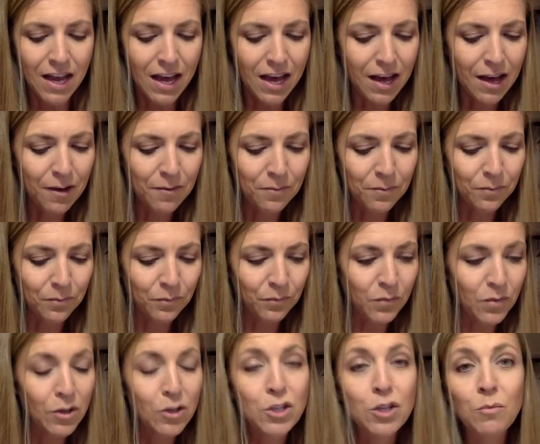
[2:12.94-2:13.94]

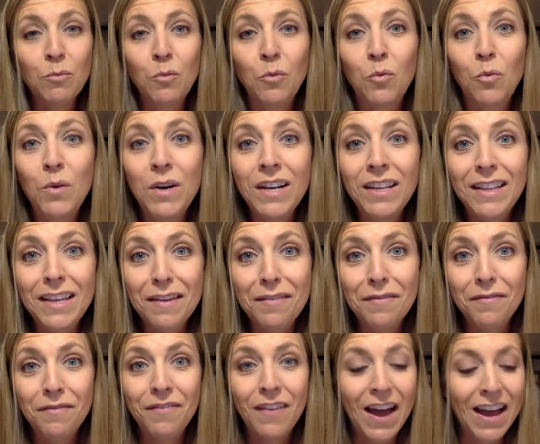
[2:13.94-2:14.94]
There's some really
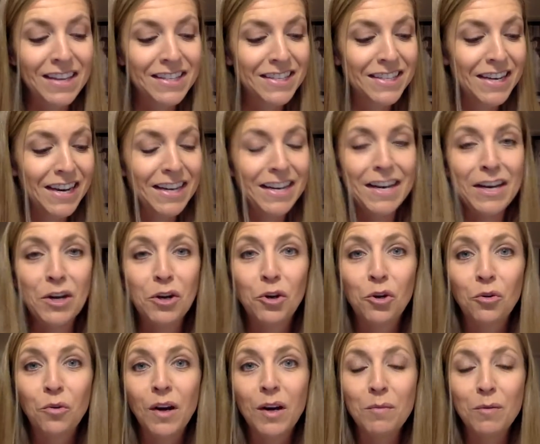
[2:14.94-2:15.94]
fascinating,
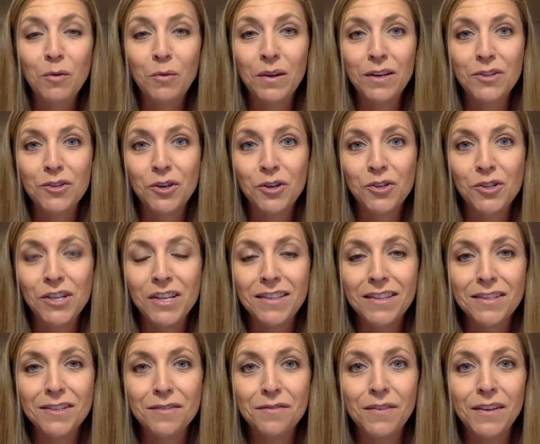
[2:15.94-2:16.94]
incredible research in
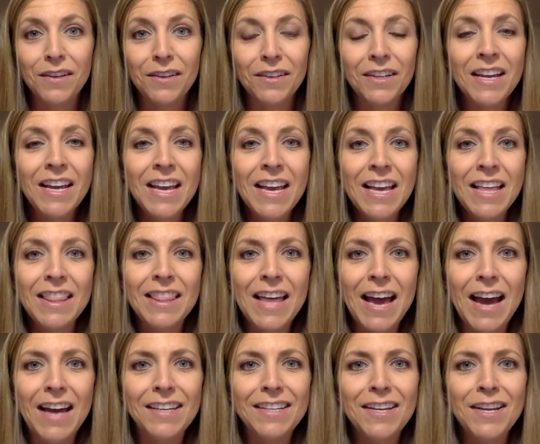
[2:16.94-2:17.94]
this field
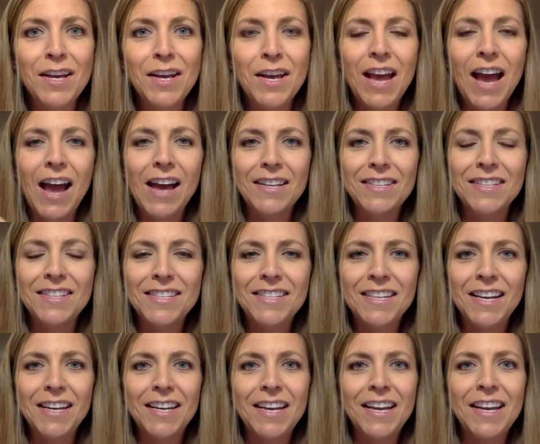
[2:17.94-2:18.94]
that has
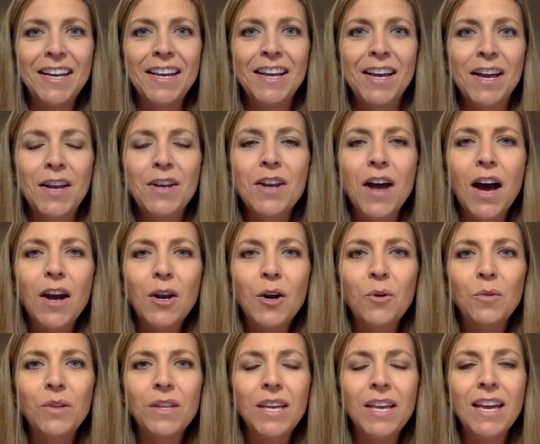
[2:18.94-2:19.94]
studied not
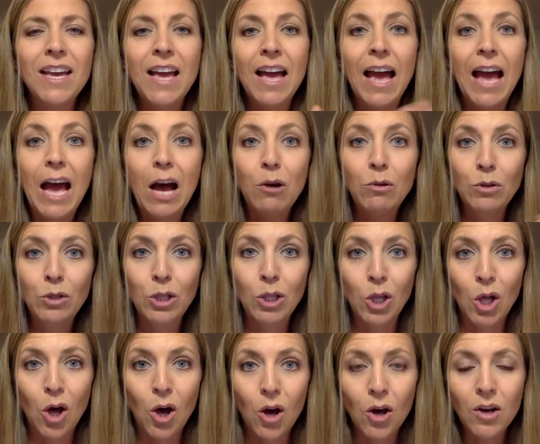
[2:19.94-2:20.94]
only how
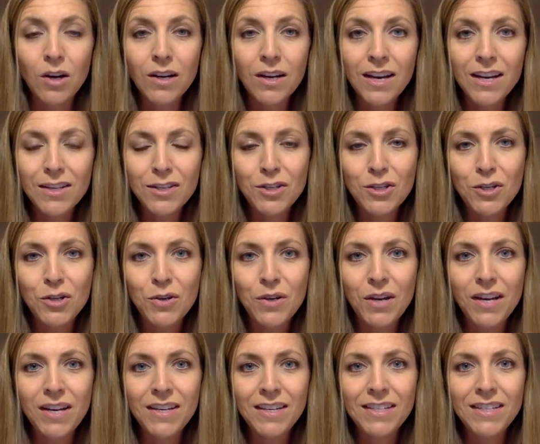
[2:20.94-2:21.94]
long a
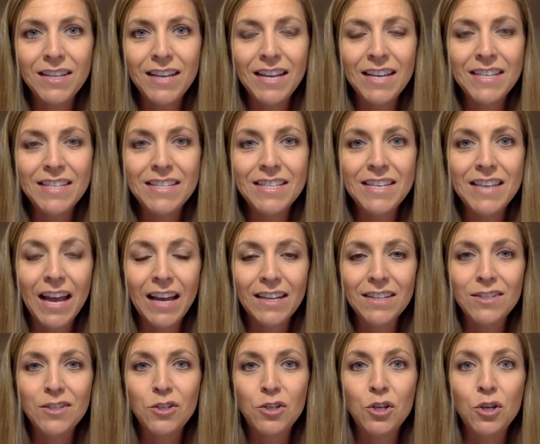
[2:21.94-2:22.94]
student is
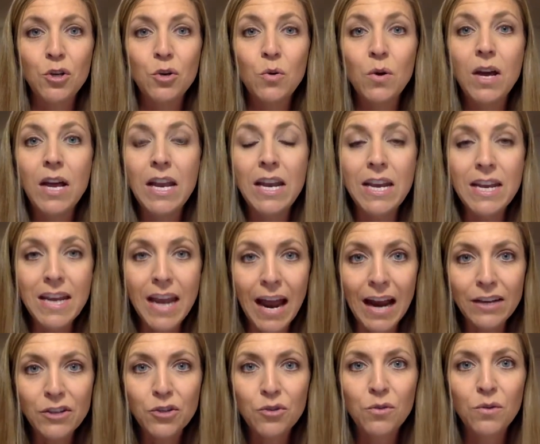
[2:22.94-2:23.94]
next to
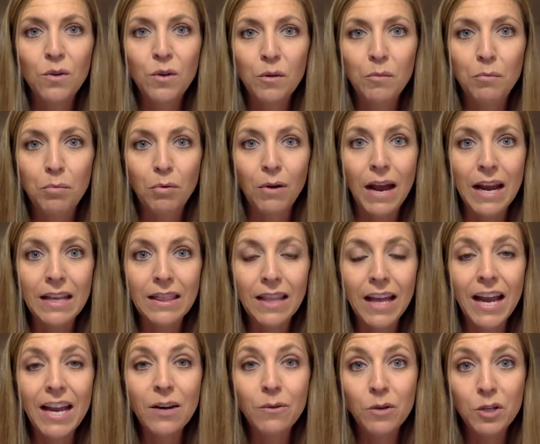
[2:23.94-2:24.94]
natural bright
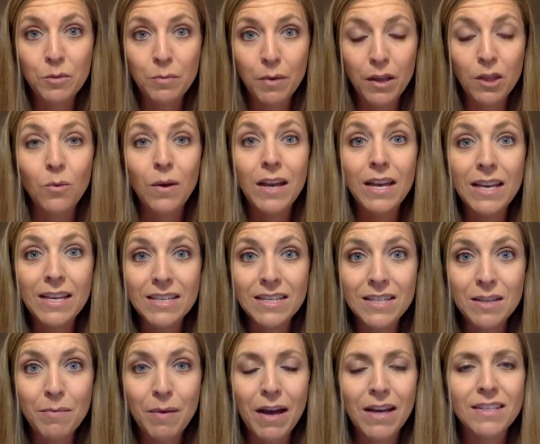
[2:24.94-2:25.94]
light, which by the way
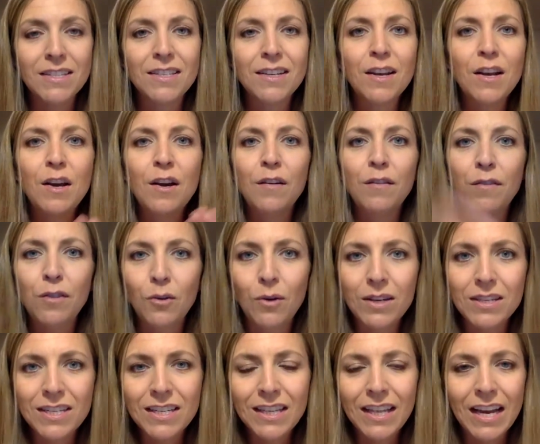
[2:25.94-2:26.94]
is the best.
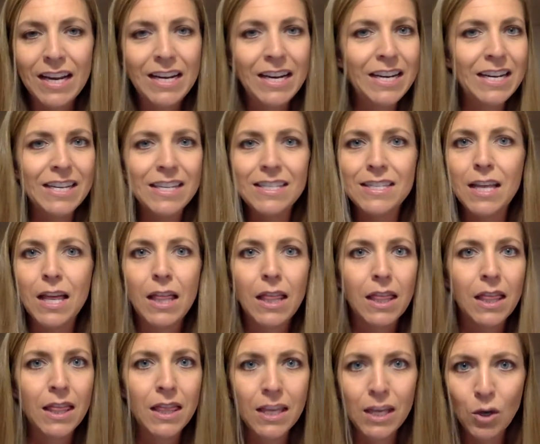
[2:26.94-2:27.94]
Fluorescent lighting is
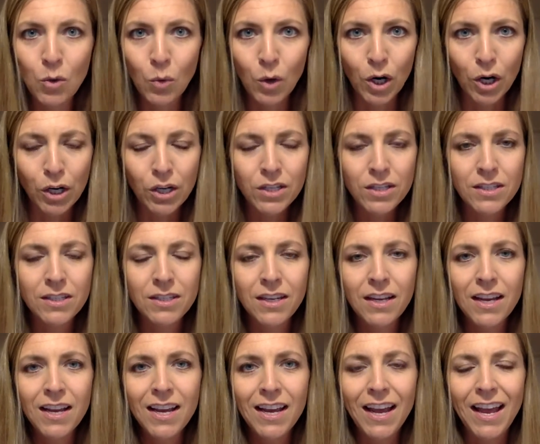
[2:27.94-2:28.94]
the
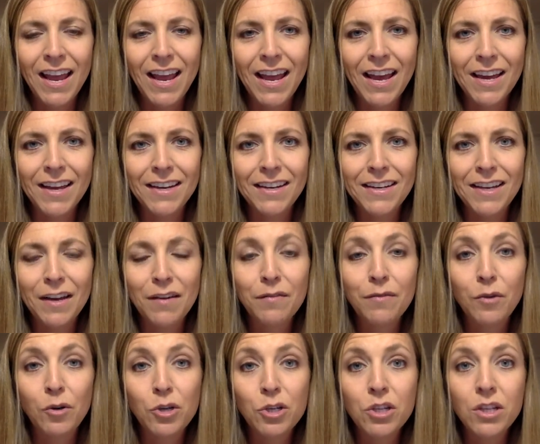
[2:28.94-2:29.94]
worst. And
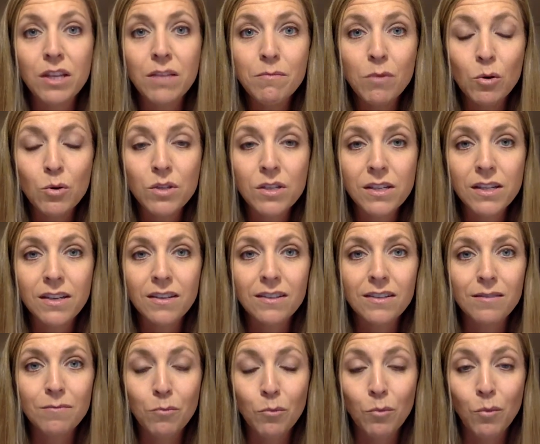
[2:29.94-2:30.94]
unfortunately,
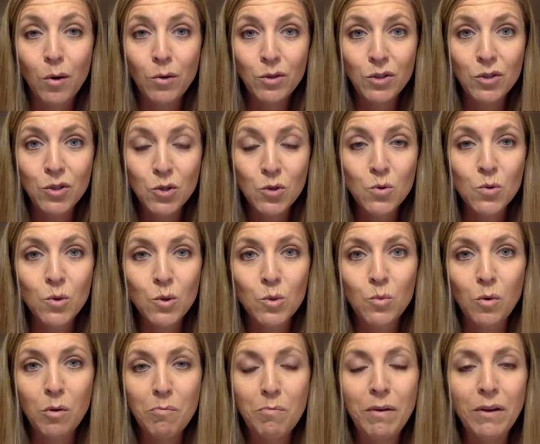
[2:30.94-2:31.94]
most schools
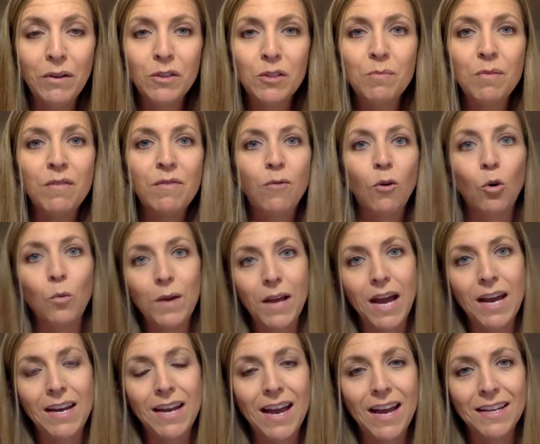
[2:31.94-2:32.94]
were built before we
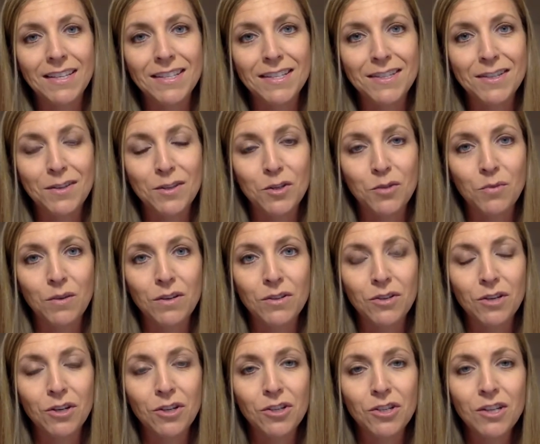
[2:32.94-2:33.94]
had access to this
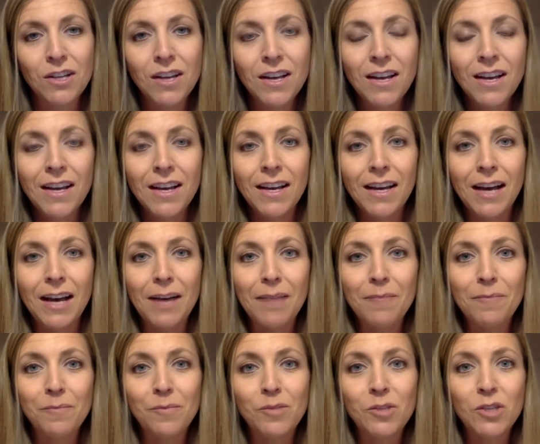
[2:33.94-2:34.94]
research.
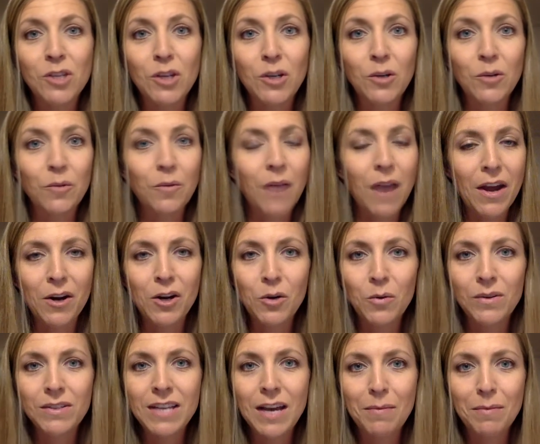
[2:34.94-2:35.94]
So I don't know
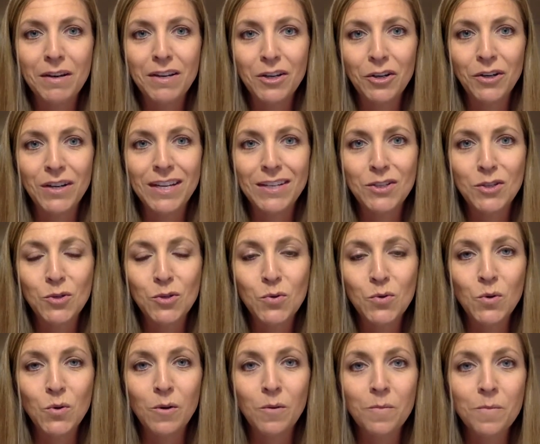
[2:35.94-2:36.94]
what's happening at your kid's
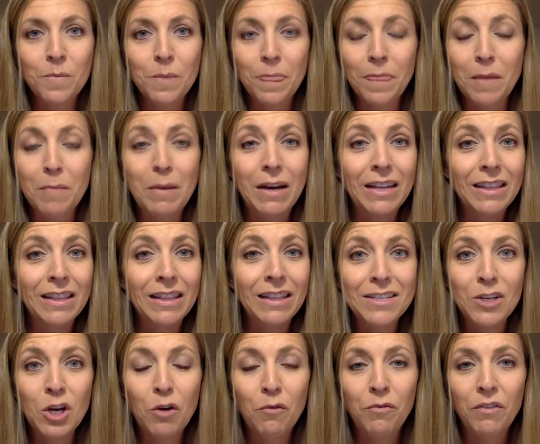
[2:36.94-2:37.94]
school, but at
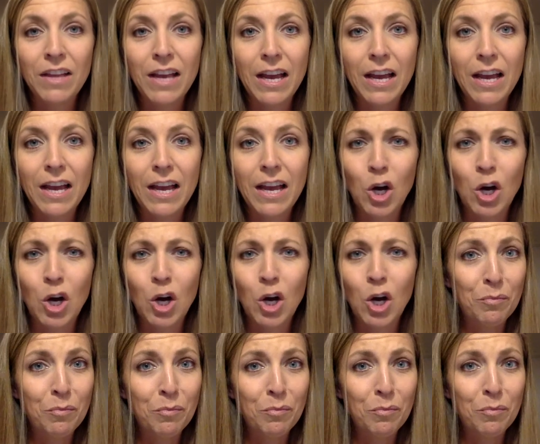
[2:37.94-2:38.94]
least hopefully at your home,
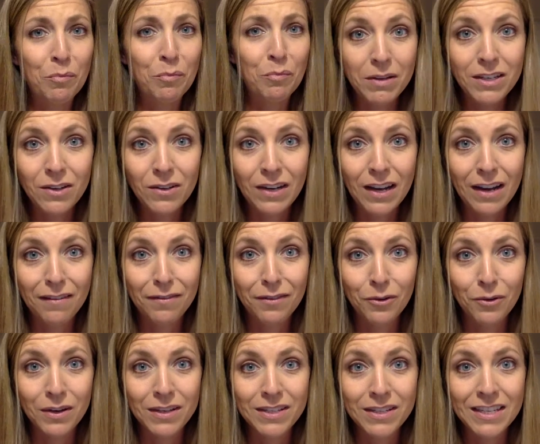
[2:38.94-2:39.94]
you probably don't have
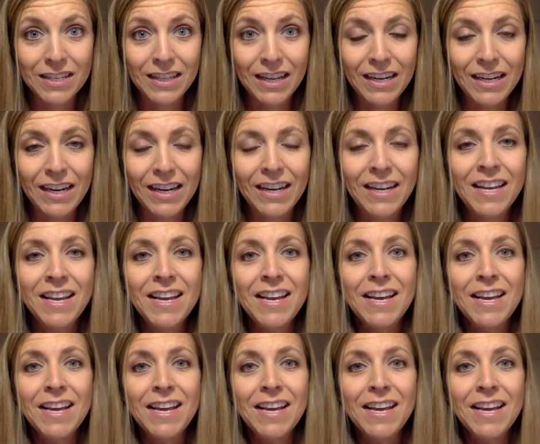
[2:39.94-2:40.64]
fluorescent lighting.